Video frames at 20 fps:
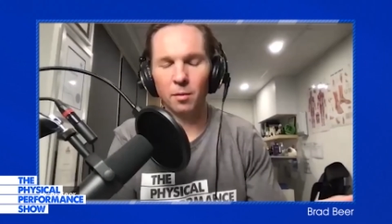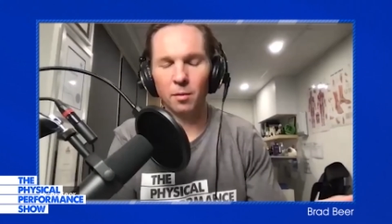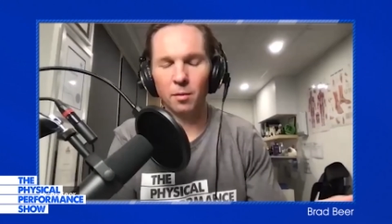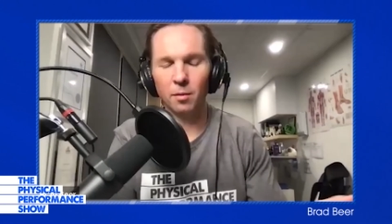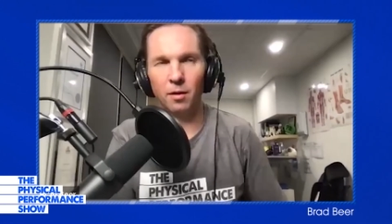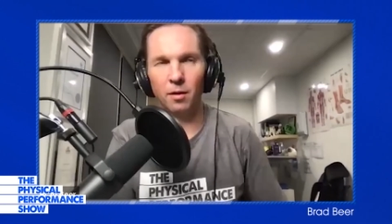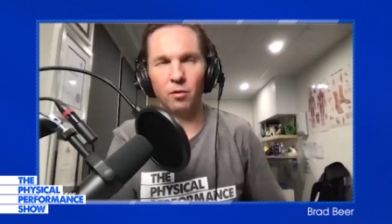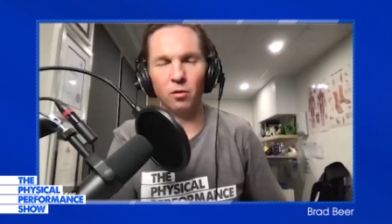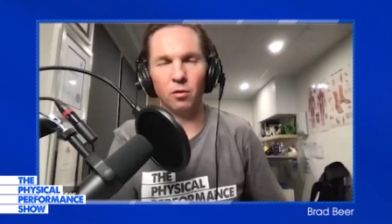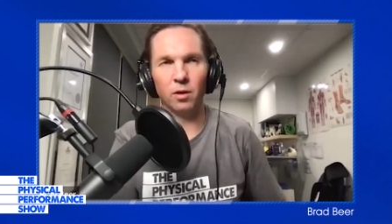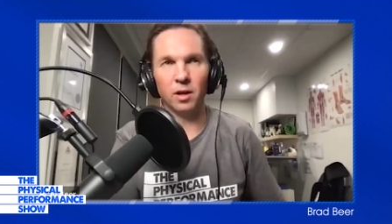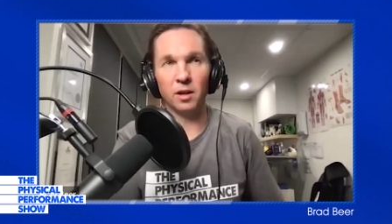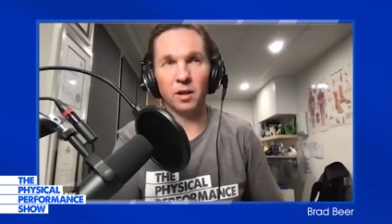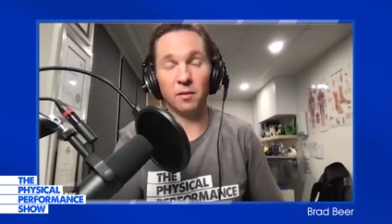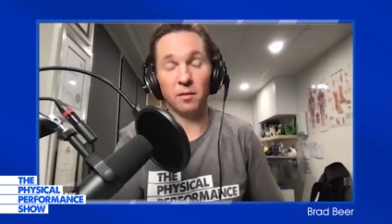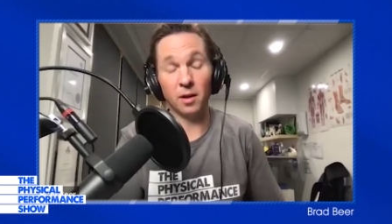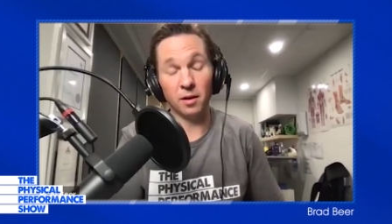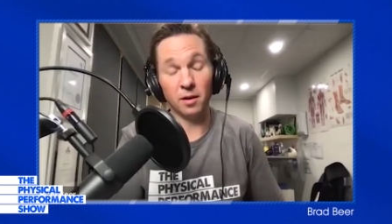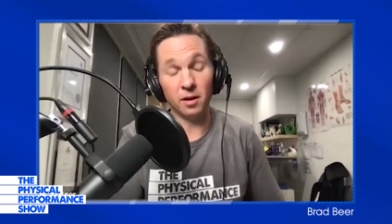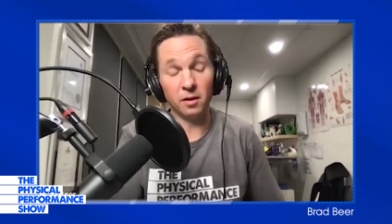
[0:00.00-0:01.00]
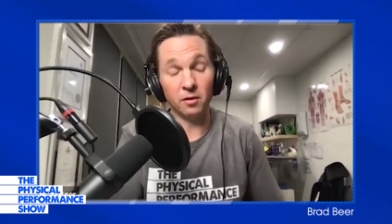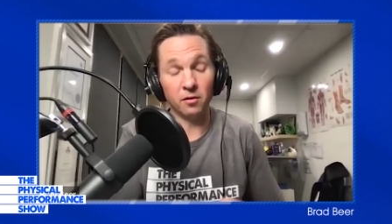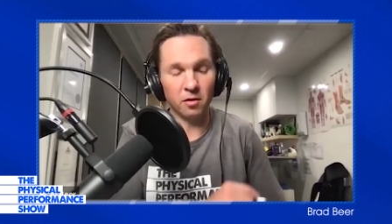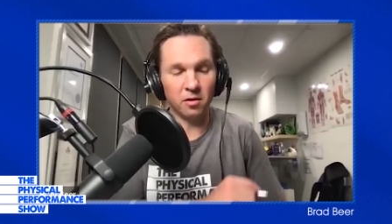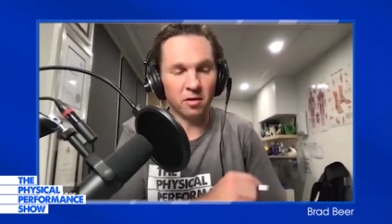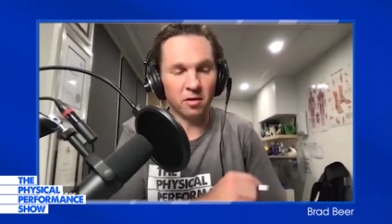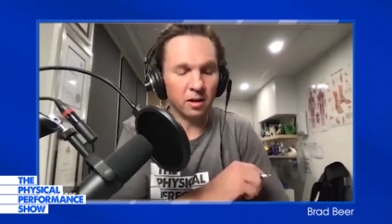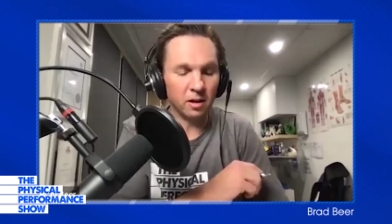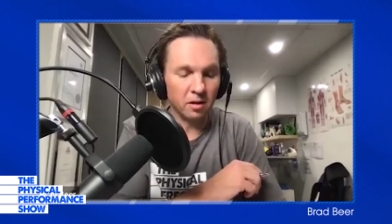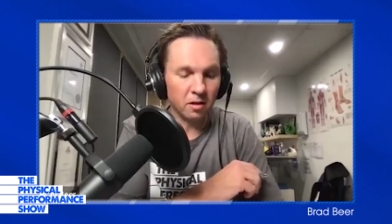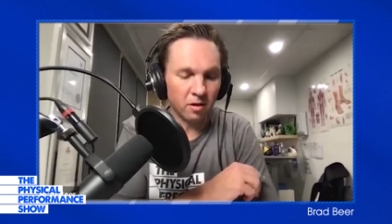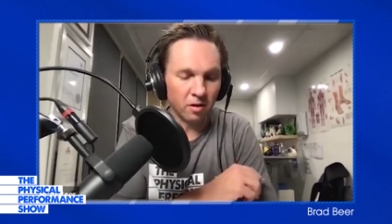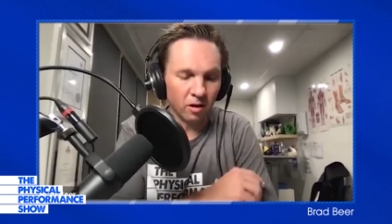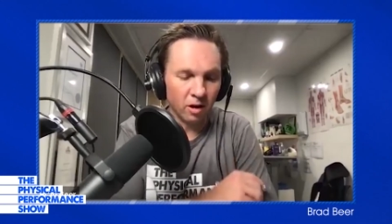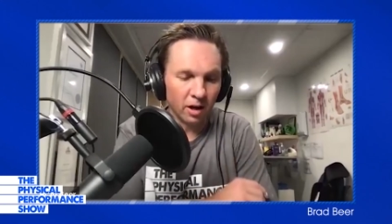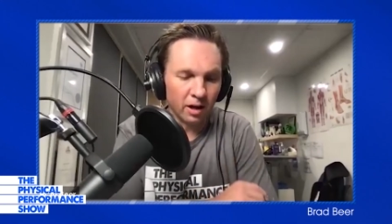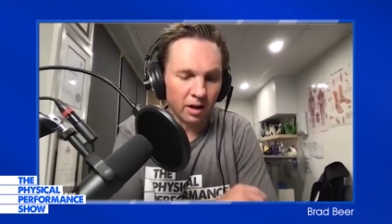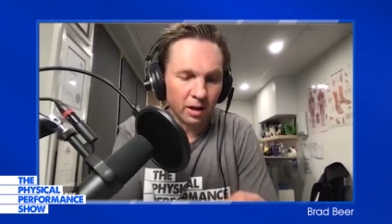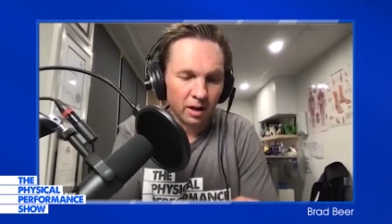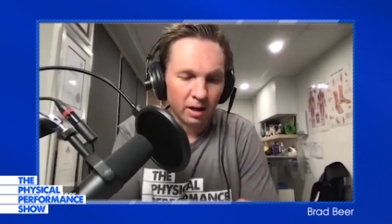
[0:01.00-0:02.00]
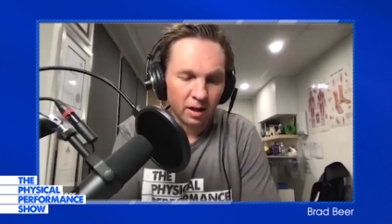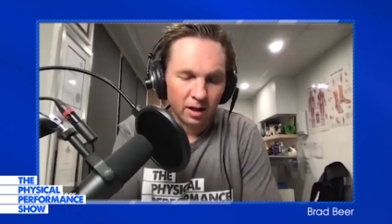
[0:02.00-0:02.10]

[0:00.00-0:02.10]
Powerful and an interesting insight.